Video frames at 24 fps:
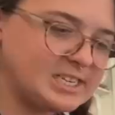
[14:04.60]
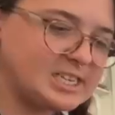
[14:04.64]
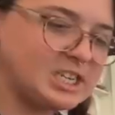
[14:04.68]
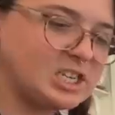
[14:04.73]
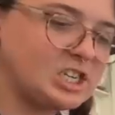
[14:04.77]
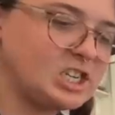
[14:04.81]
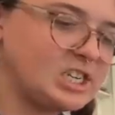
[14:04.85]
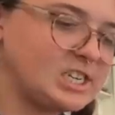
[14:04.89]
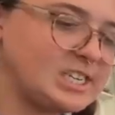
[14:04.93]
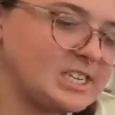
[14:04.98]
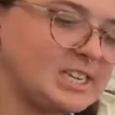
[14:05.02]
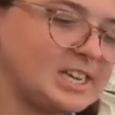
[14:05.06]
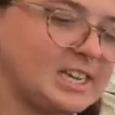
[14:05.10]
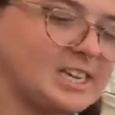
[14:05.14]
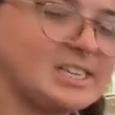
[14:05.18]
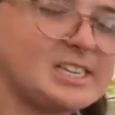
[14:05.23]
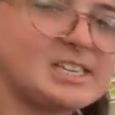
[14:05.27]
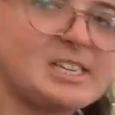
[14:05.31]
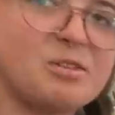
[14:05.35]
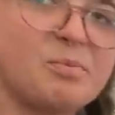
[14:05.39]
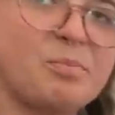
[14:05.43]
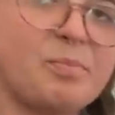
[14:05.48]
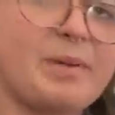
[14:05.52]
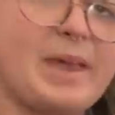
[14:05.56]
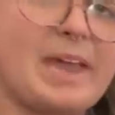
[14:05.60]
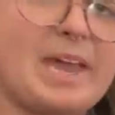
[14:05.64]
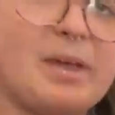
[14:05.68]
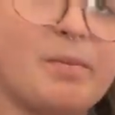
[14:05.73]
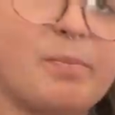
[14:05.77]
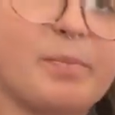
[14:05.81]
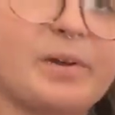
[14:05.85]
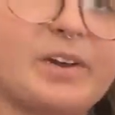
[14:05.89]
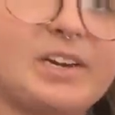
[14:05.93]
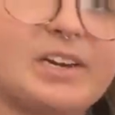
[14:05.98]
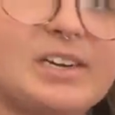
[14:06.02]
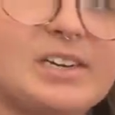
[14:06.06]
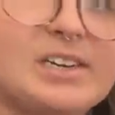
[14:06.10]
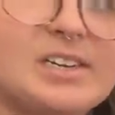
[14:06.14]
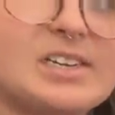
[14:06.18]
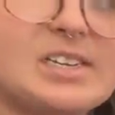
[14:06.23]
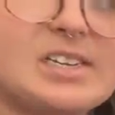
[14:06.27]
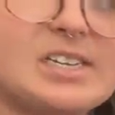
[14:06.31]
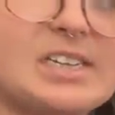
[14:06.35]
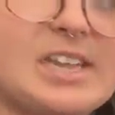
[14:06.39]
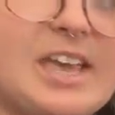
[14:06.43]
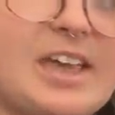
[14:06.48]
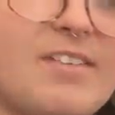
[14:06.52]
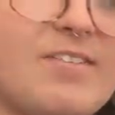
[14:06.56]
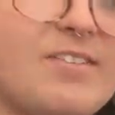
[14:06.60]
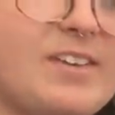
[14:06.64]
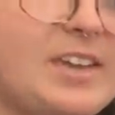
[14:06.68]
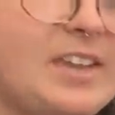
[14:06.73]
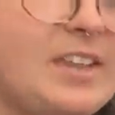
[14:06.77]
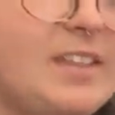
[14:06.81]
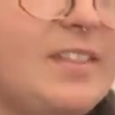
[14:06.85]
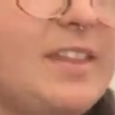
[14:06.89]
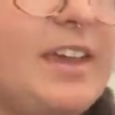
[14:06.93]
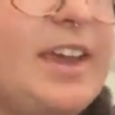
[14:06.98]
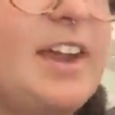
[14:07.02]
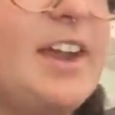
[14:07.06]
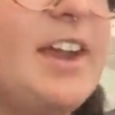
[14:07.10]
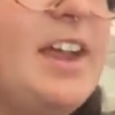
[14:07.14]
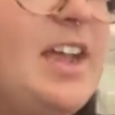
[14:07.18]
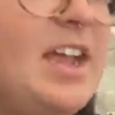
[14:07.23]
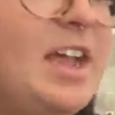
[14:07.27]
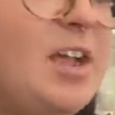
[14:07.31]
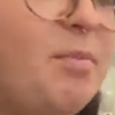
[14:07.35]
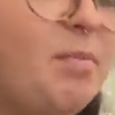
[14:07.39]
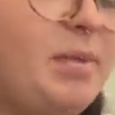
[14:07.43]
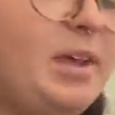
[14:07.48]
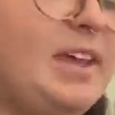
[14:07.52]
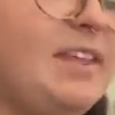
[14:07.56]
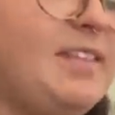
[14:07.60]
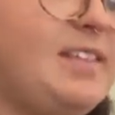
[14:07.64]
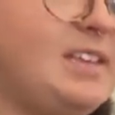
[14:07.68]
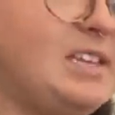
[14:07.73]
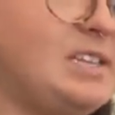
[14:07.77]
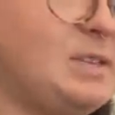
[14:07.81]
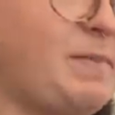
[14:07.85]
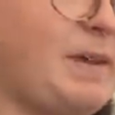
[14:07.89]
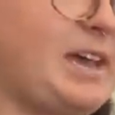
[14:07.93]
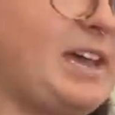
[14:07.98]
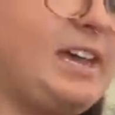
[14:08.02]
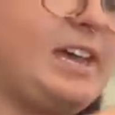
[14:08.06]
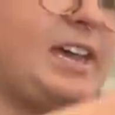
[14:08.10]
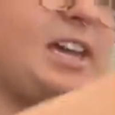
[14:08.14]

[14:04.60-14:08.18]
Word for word: There's just like some papers left in there. But this bag